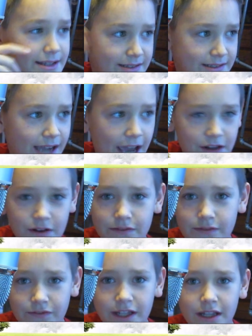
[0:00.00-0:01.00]
the title of the
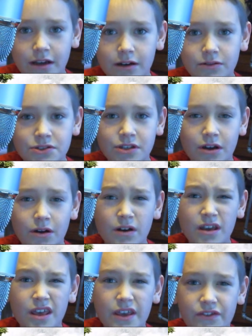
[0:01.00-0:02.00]
video. So
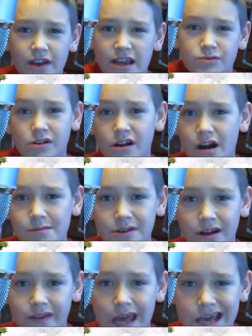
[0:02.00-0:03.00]
if you guys want to comment
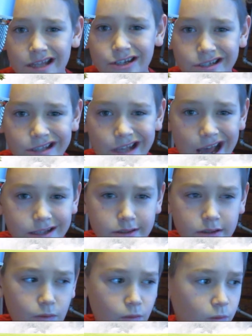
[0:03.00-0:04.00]
on that and just ask
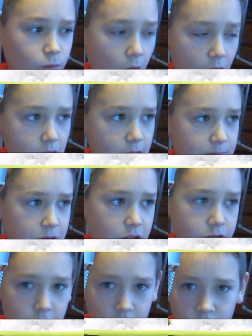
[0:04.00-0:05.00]
why I put it
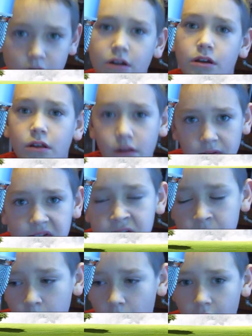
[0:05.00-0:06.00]
there, this is
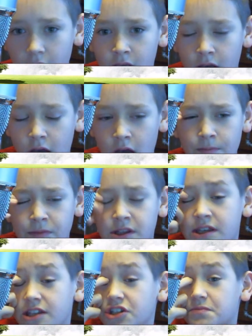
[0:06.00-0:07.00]
why. Um,
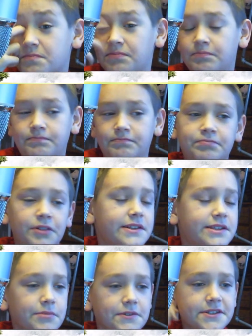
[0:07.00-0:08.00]
he just p- played
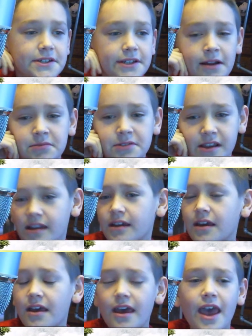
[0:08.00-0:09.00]
some music, and I was like,
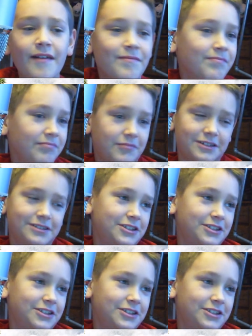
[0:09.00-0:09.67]
eh, and